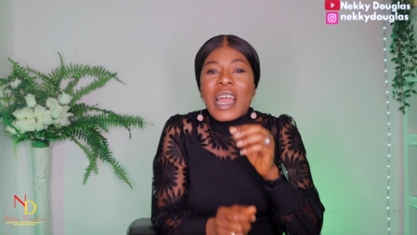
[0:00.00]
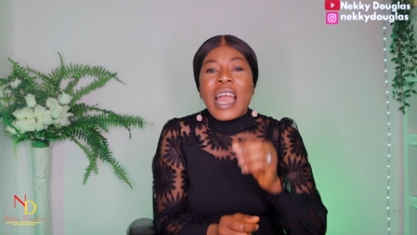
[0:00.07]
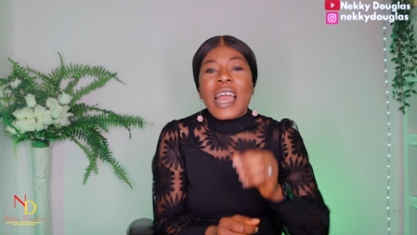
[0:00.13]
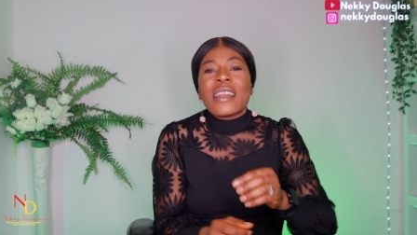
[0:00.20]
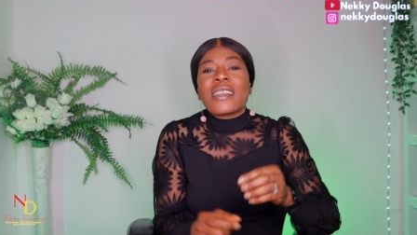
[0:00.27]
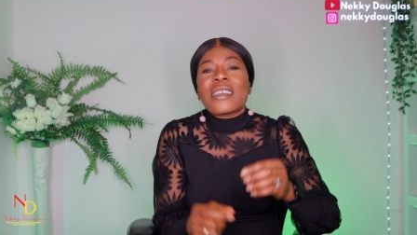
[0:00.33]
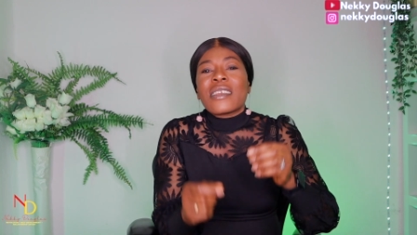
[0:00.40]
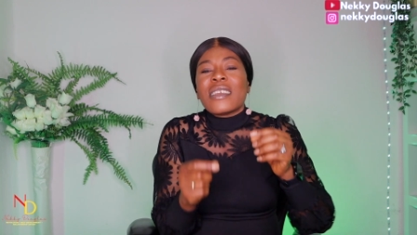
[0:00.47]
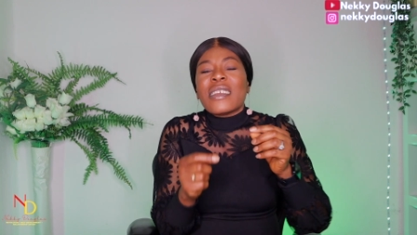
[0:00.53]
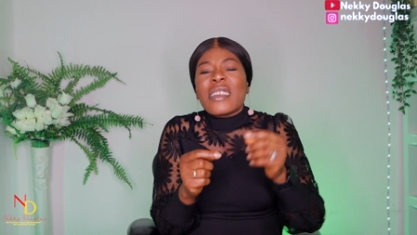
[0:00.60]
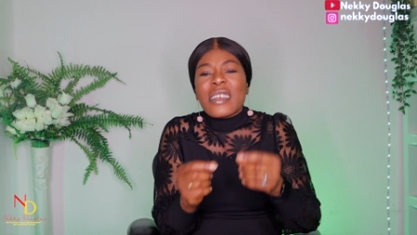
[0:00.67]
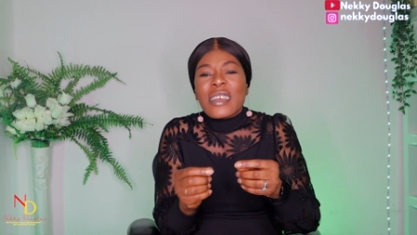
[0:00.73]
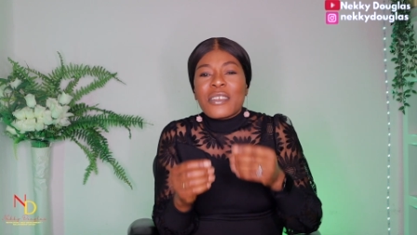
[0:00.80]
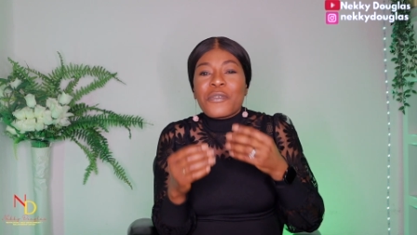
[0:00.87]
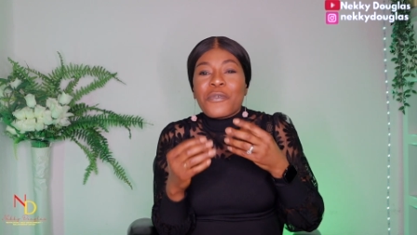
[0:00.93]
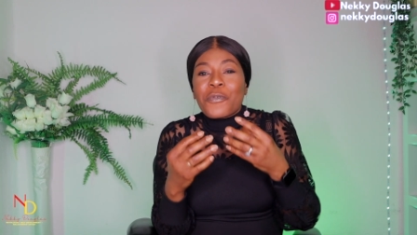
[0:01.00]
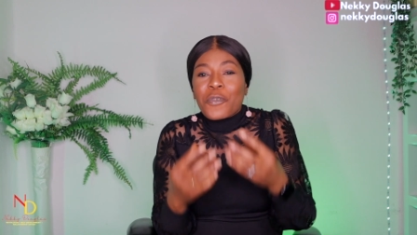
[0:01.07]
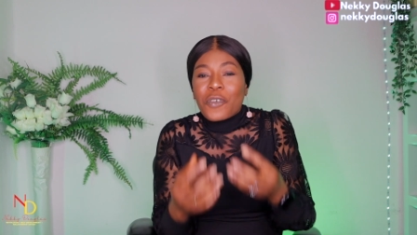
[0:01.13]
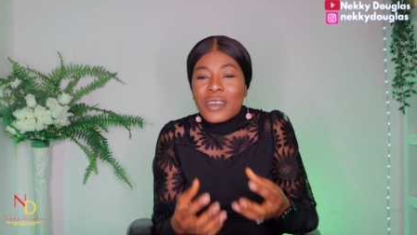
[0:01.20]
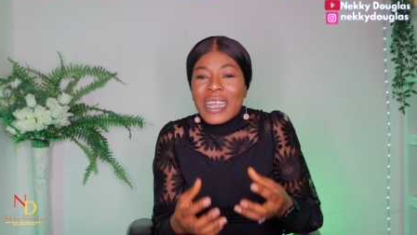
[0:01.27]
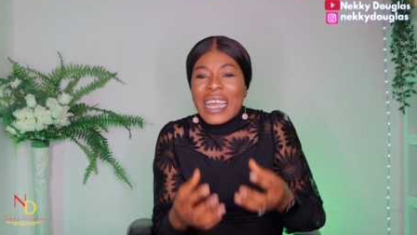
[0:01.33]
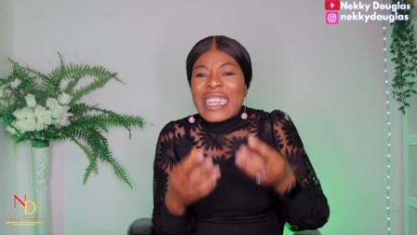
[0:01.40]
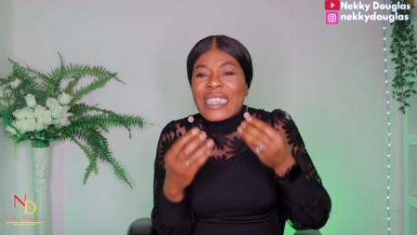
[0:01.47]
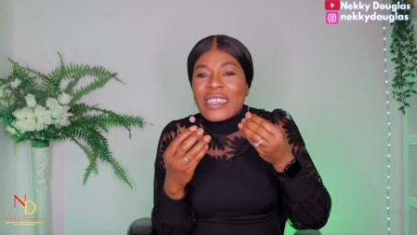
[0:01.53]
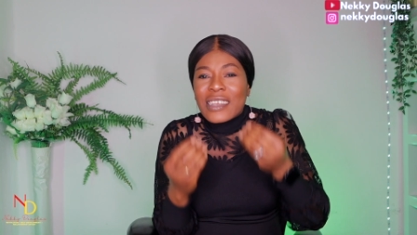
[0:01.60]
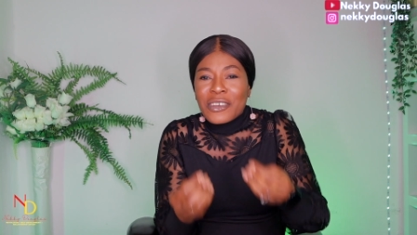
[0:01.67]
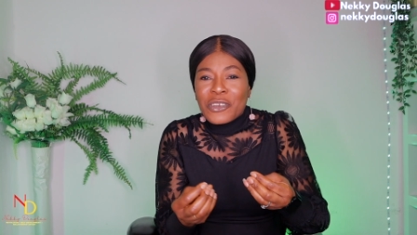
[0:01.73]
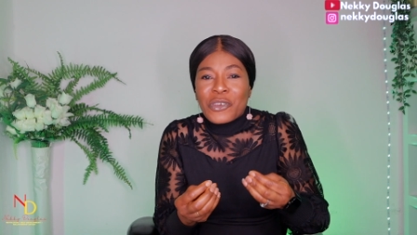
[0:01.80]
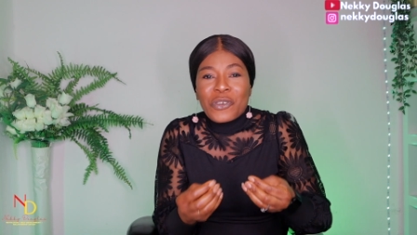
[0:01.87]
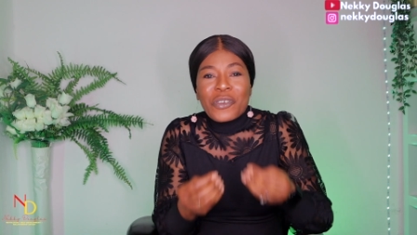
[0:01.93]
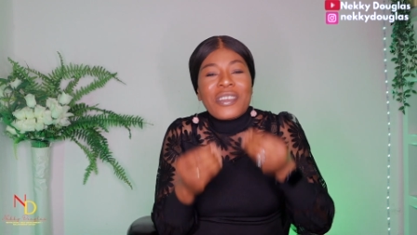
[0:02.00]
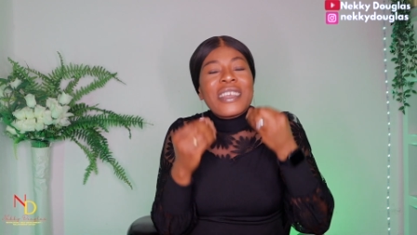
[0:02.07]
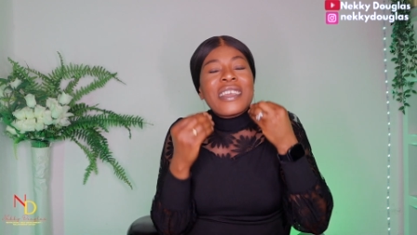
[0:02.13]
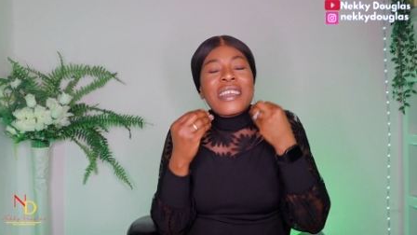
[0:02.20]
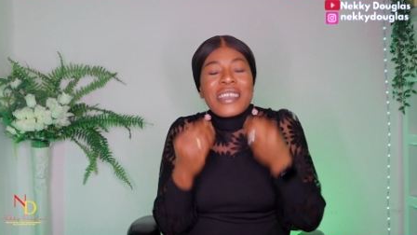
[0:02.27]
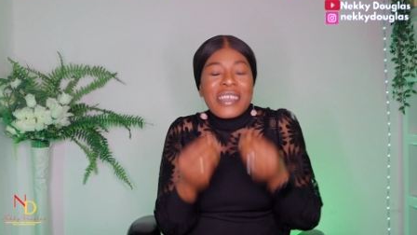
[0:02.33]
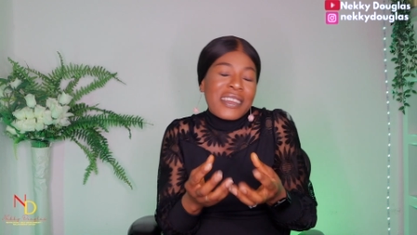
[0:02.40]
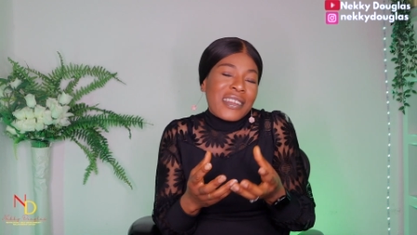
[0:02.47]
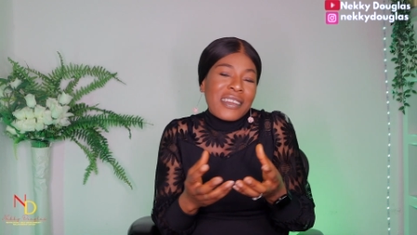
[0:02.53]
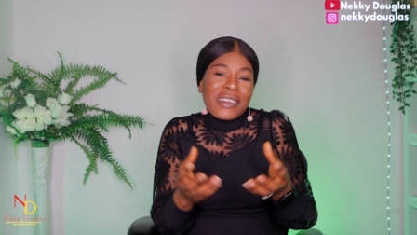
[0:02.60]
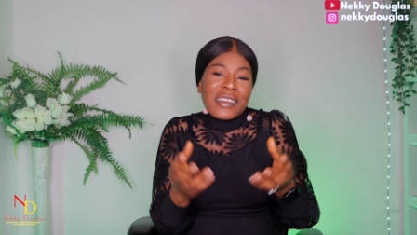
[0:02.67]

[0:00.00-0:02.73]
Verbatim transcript: and create further tension in the